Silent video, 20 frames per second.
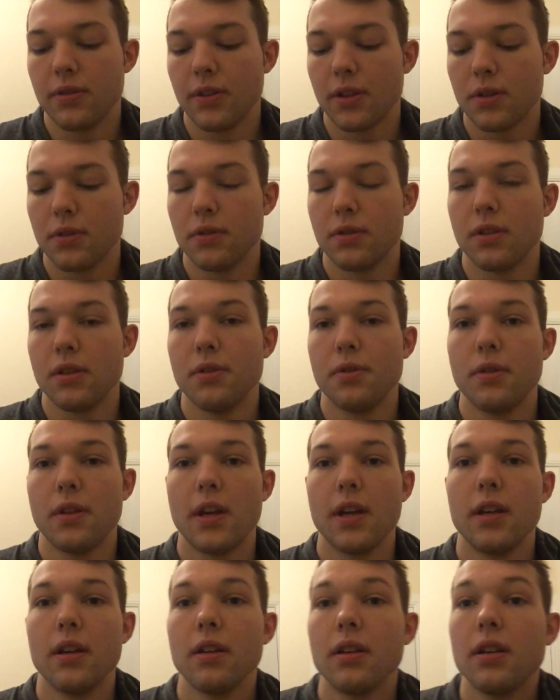If it goes low,
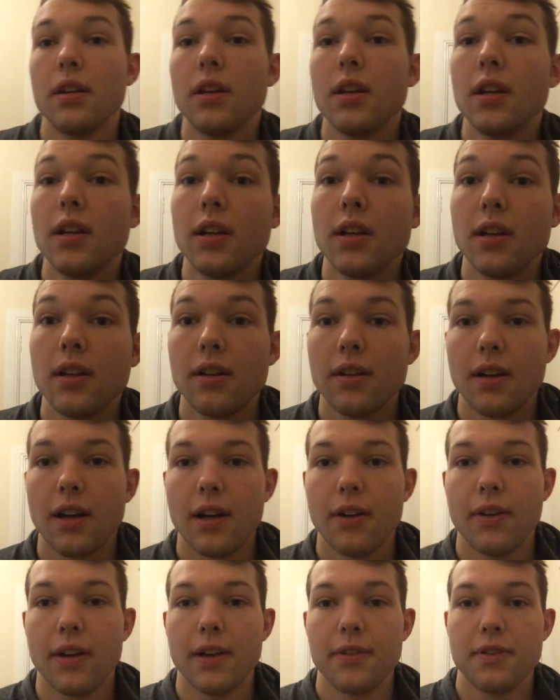then
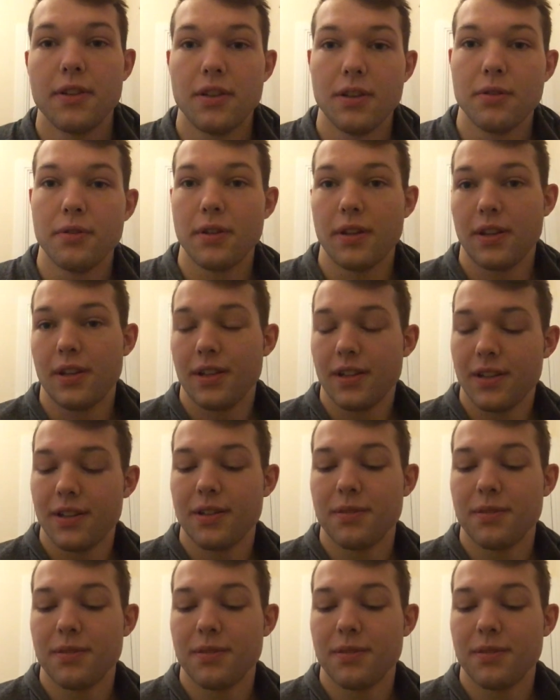I'll have to deal with it.